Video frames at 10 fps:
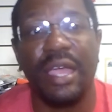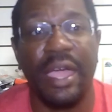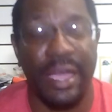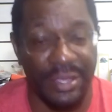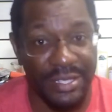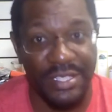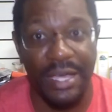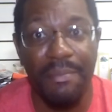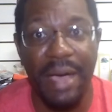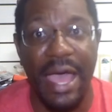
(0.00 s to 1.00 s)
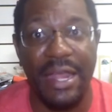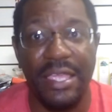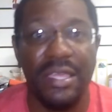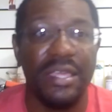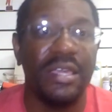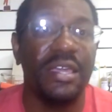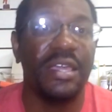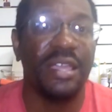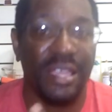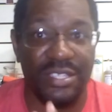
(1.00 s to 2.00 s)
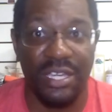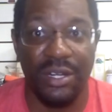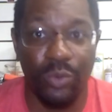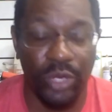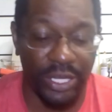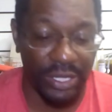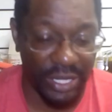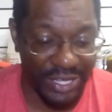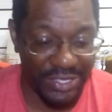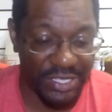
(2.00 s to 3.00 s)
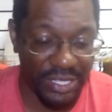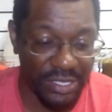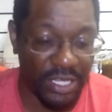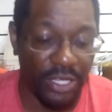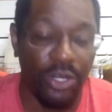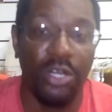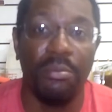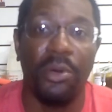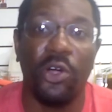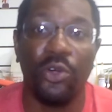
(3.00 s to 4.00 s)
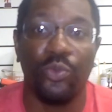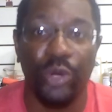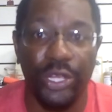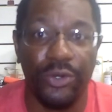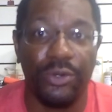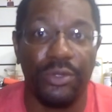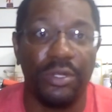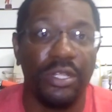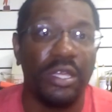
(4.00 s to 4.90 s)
and somebody is going to win a SixGill Hamar reel.